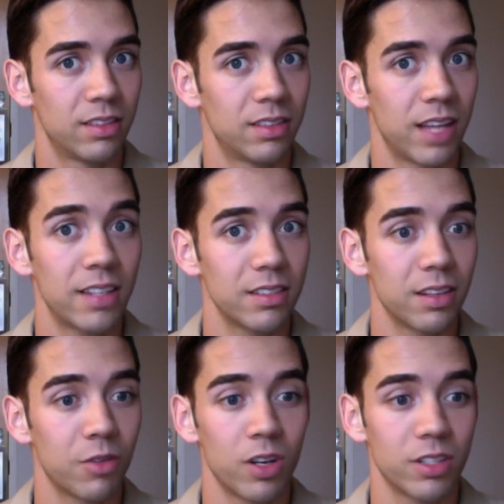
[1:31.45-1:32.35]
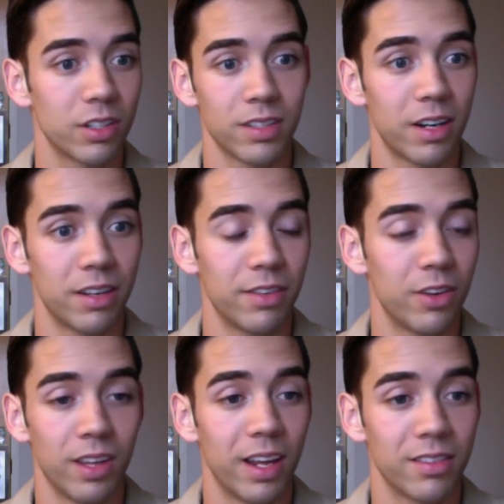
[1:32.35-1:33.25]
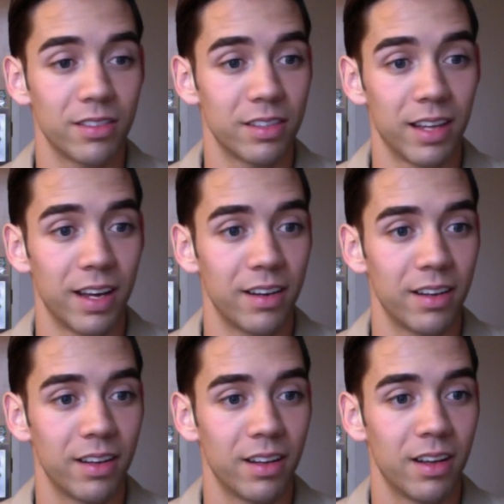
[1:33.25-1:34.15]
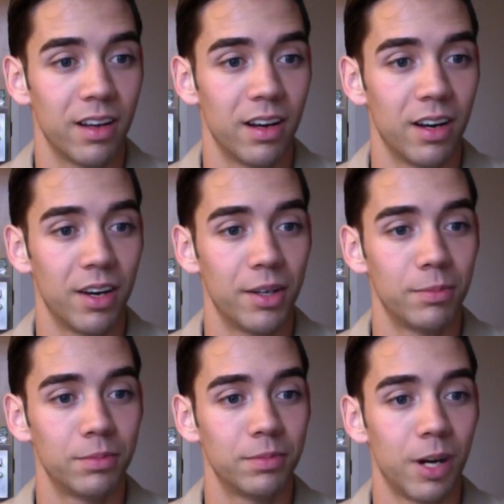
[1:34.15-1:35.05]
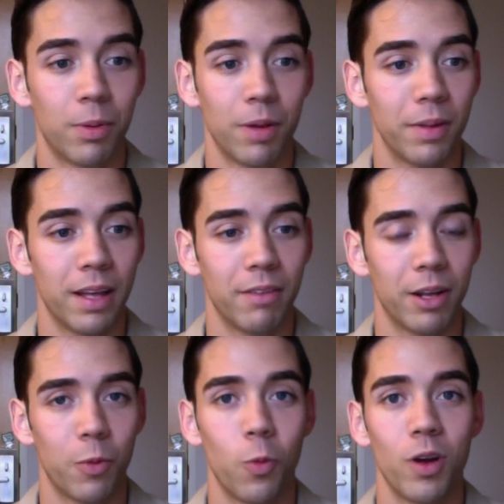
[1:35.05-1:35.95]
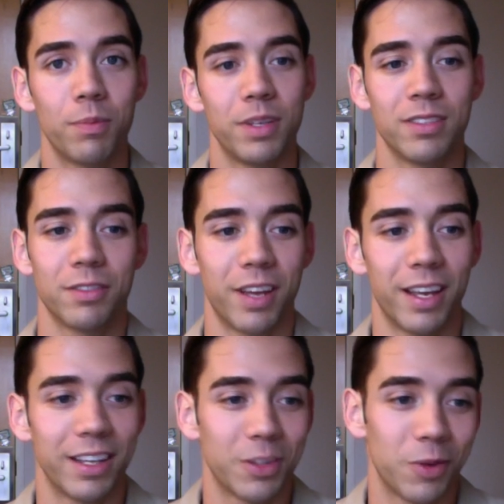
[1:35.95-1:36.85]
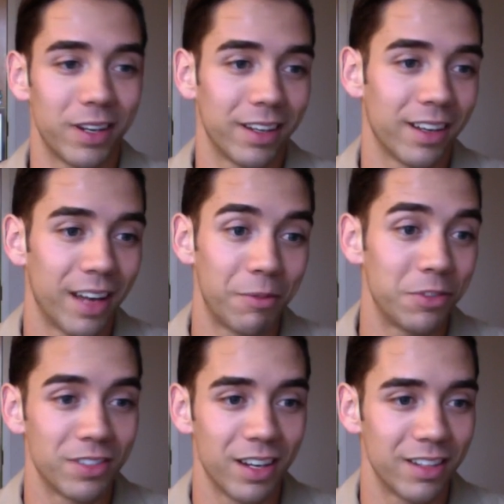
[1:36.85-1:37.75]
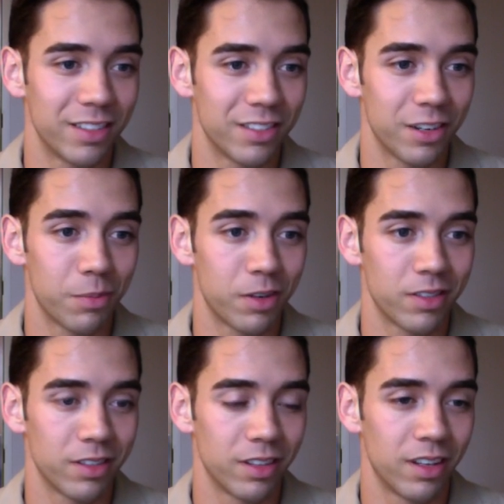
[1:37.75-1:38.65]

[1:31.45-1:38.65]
That's a tough question because I don't even know the answer to that. I'll probably have like one piece of cake at the wedding. I'm just not a dessert person.